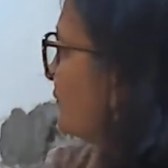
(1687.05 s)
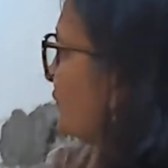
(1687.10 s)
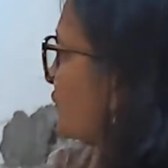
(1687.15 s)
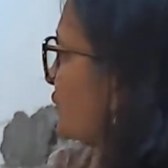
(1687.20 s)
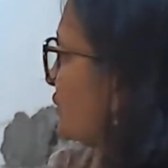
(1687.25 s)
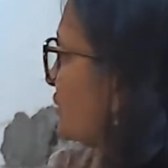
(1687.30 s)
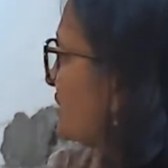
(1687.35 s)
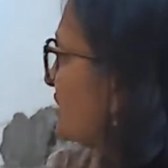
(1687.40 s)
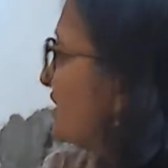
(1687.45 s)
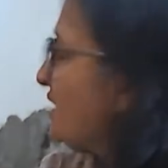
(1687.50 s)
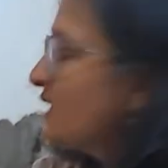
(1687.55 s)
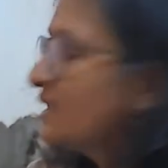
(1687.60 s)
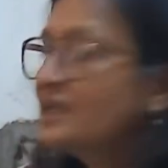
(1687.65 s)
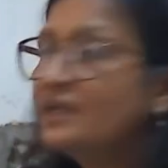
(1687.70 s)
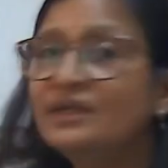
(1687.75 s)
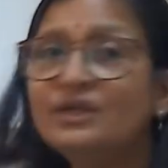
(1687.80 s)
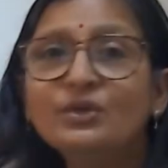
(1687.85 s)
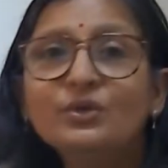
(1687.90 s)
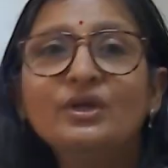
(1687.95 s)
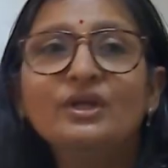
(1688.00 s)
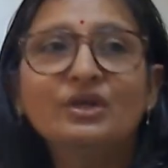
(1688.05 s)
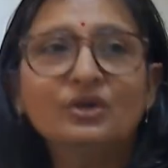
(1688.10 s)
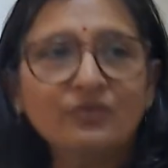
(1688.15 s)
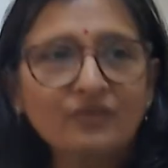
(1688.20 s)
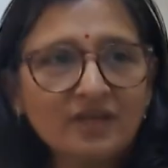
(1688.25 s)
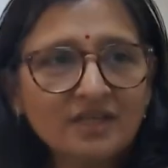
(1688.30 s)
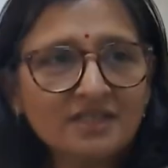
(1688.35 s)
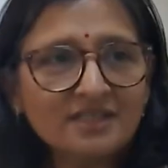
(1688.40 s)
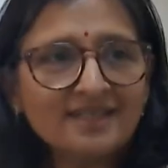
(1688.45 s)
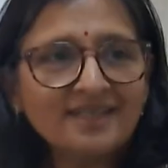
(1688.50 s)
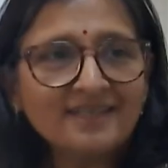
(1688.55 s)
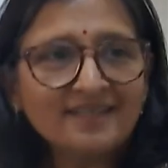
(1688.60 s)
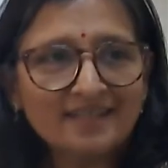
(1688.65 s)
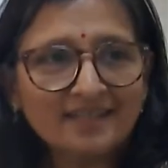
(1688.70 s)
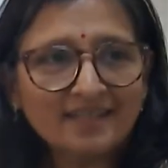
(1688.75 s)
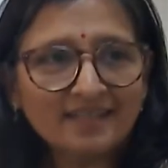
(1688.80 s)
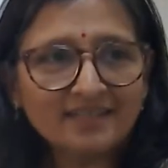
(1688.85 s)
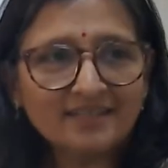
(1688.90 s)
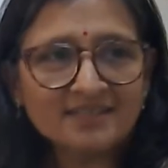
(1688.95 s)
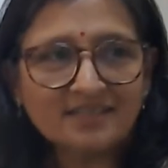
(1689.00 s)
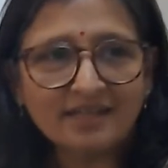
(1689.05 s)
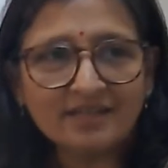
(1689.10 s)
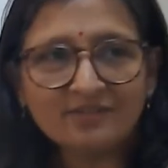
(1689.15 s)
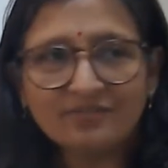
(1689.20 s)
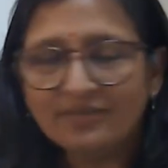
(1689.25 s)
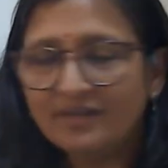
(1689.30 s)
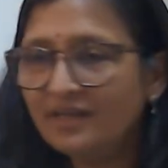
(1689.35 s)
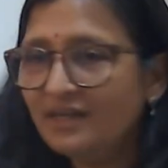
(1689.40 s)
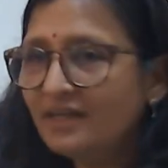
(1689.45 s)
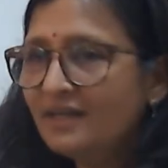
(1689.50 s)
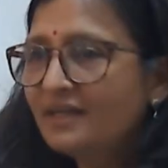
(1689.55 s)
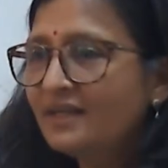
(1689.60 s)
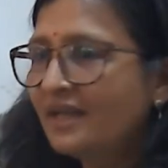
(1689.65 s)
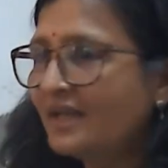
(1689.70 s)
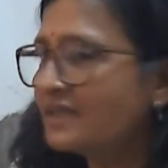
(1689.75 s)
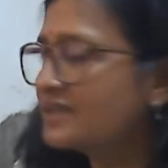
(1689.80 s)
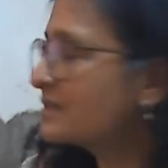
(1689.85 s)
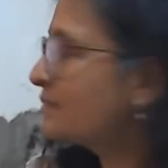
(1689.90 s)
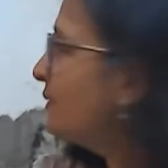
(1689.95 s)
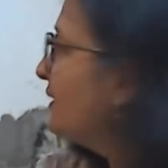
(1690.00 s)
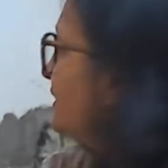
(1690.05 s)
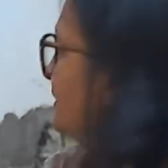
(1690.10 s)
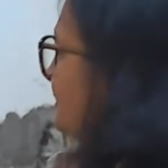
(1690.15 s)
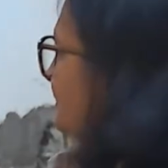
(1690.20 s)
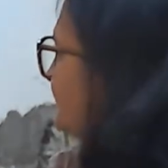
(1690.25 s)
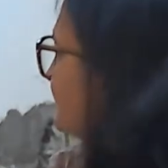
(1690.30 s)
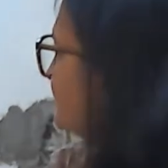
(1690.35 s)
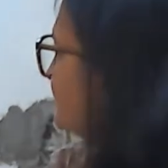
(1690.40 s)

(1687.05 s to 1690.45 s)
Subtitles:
So these are the new innovation in the textile field. Next please.